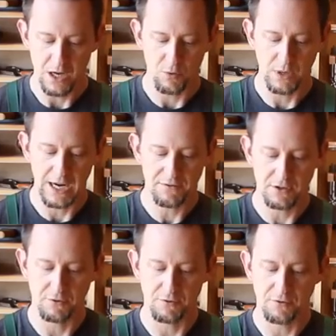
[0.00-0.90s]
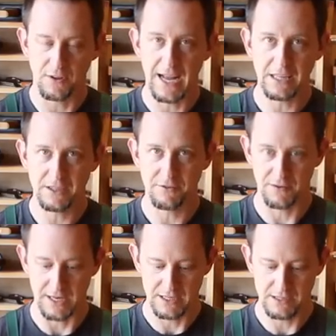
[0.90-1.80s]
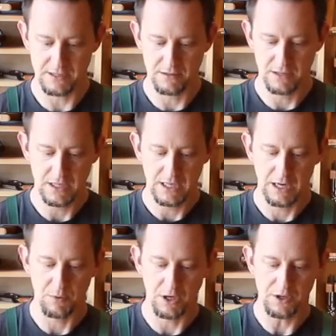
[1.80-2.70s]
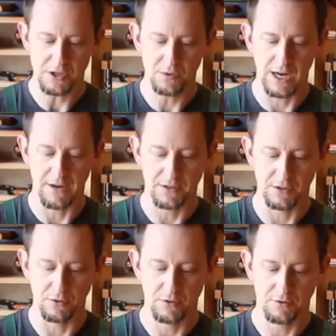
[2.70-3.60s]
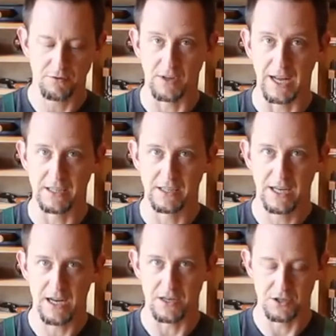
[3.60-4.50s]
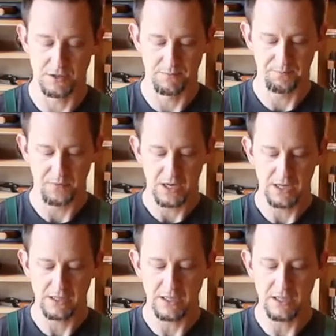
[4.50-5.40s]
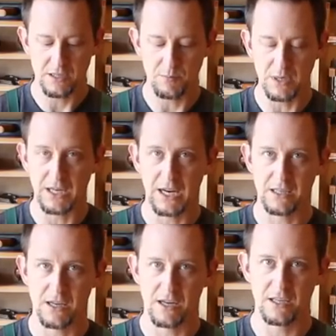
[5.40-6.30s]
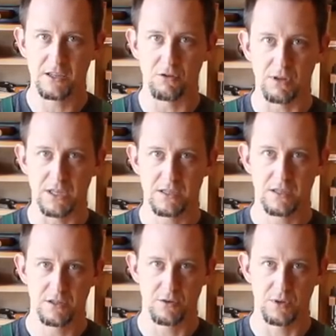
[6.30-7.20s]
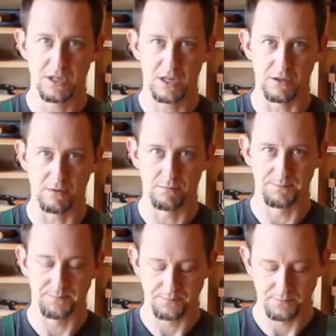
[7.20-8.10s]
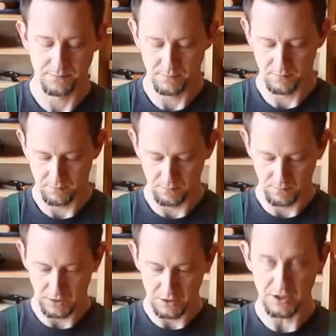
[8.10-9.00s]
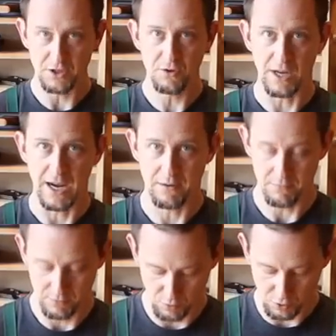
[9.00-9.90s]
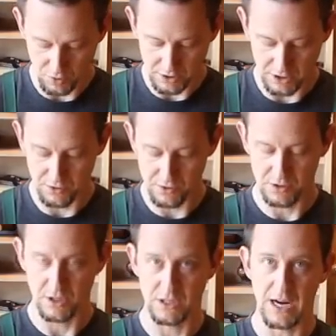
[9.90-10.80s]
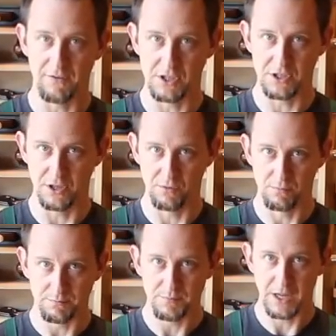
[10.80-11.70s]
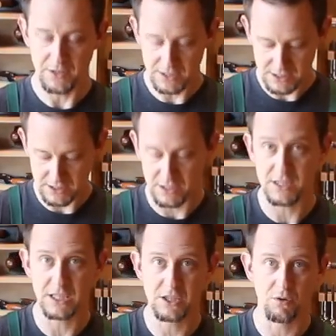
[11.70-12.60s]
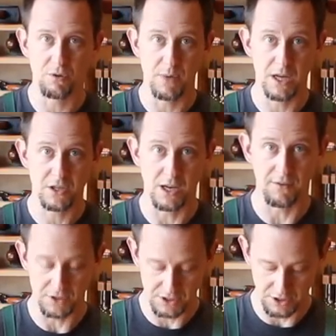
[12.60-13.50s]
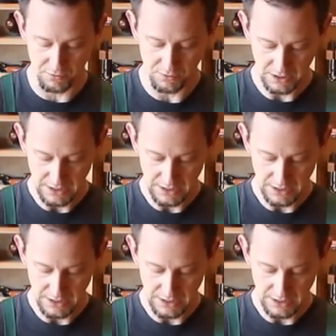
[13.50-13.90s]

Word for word: we have to flatten the face, and we also have to flatten the edge, and they need to be at ninety degrees to each other. To do that, we're going to use a diamond stone. Now this is a six hundred mesh diamond stone,